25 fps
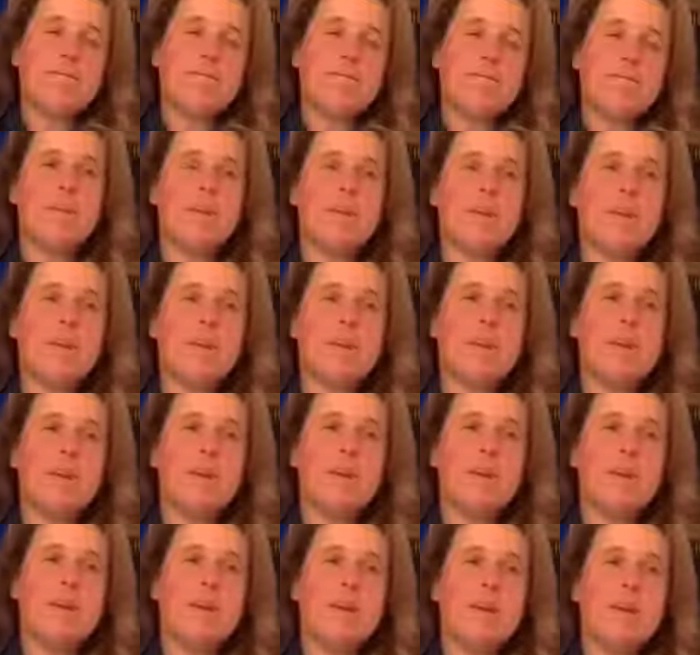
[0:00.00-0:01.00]
I think
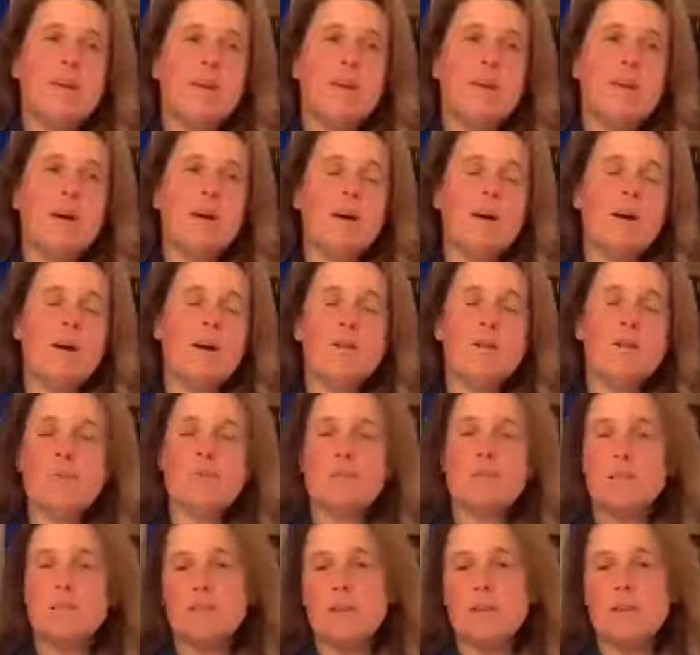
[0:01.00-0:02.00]
you know I was
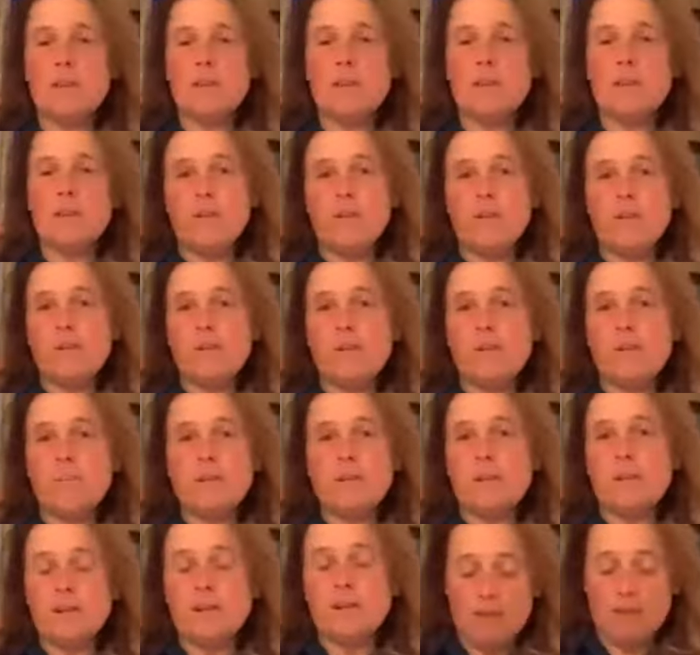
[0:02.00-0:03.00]
incredibly lucky
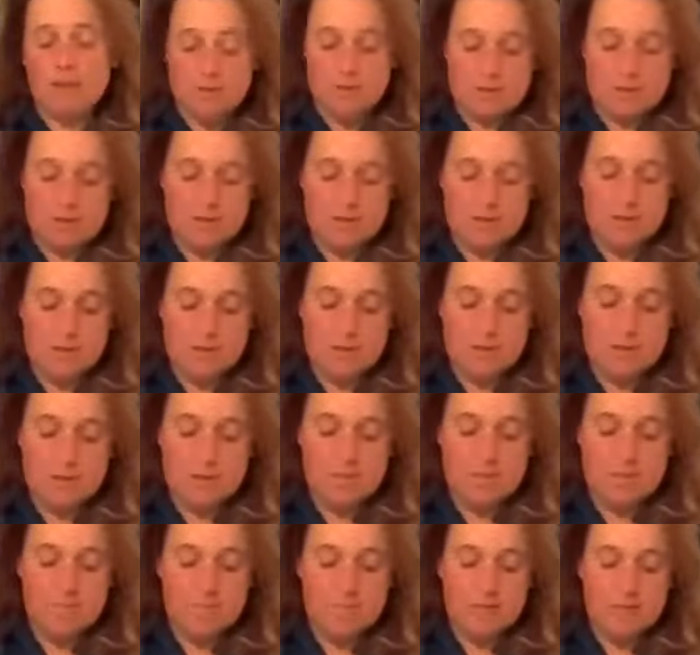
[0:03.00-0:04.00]
because I
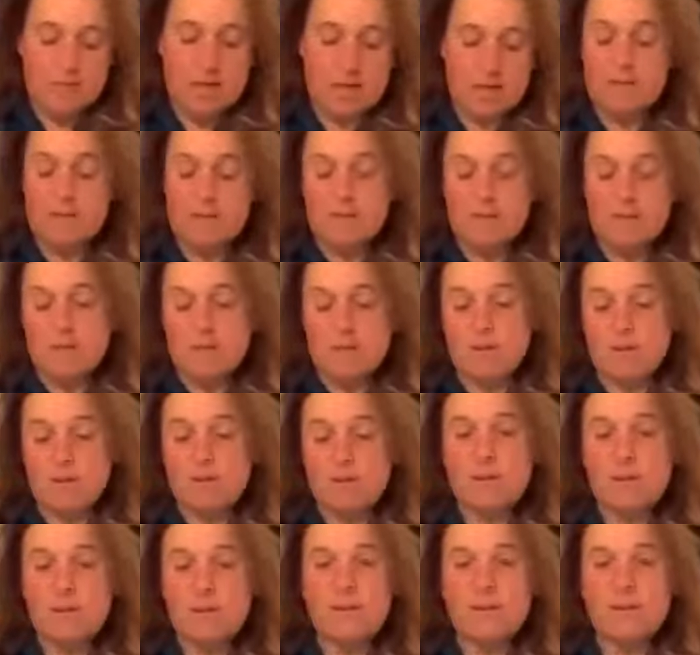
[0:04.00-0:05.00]
had you know I had
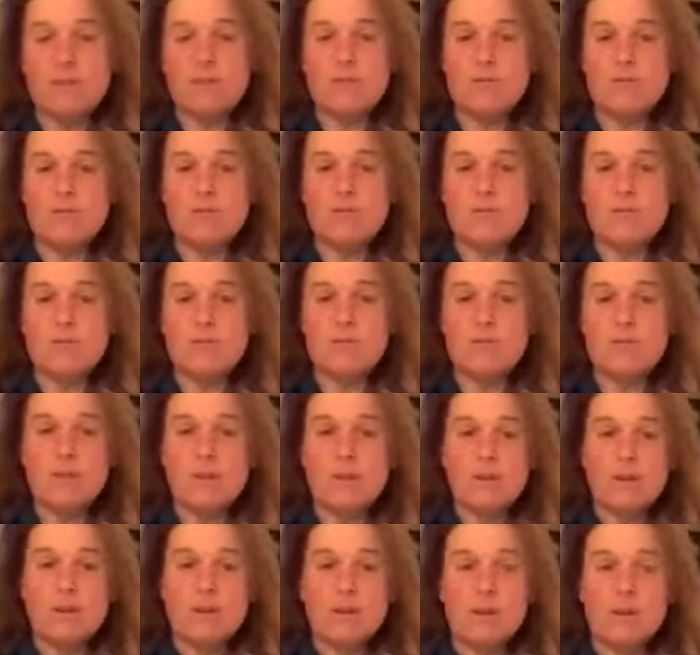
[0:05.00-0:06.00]
a lot of
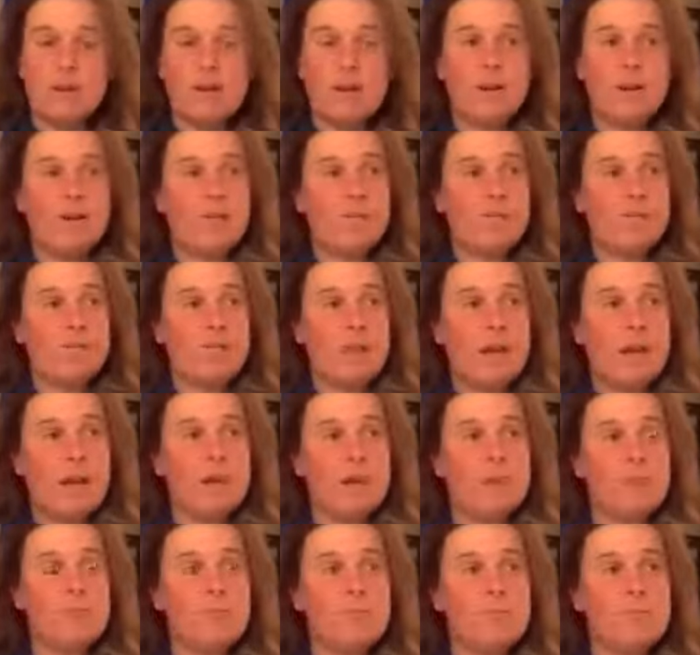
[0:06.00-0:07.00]
um,
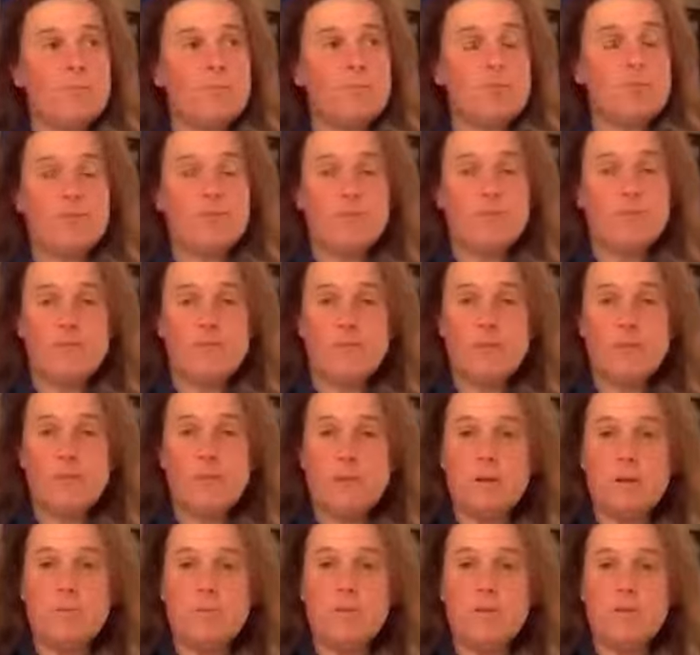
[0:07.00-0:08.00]
help from different
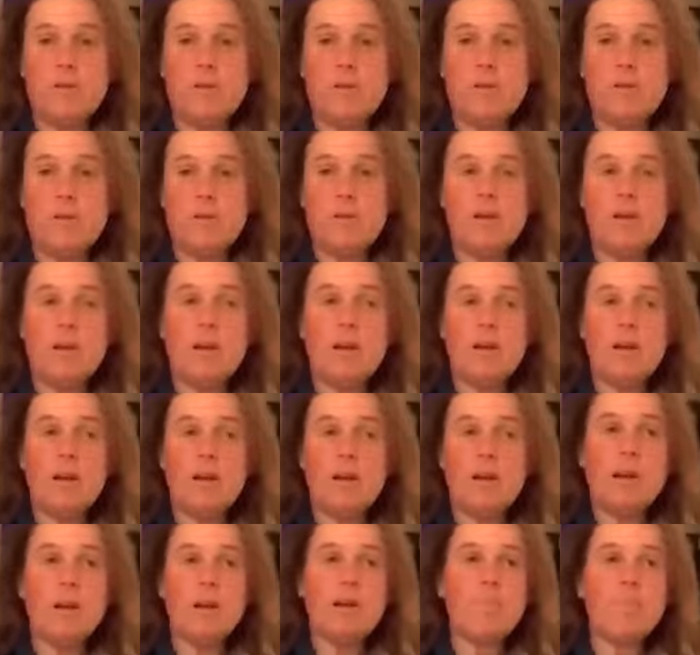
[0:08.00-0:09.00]
people.
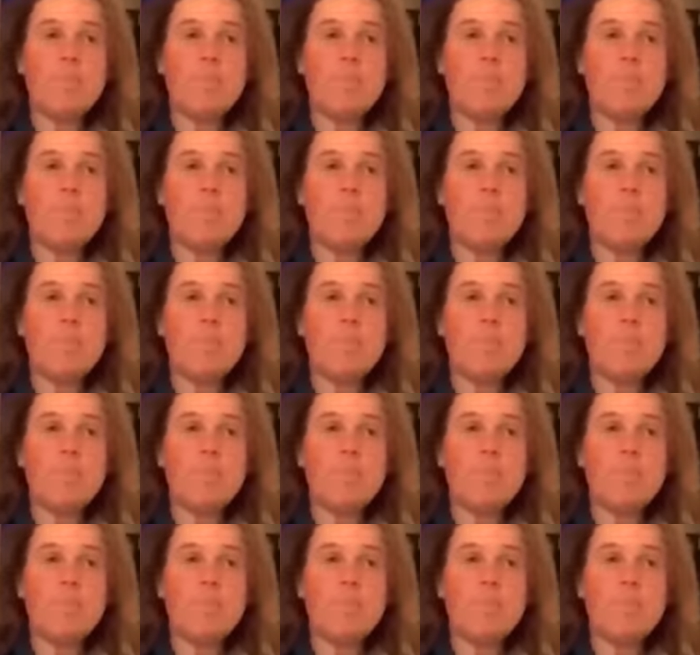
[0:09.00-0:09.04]
Um,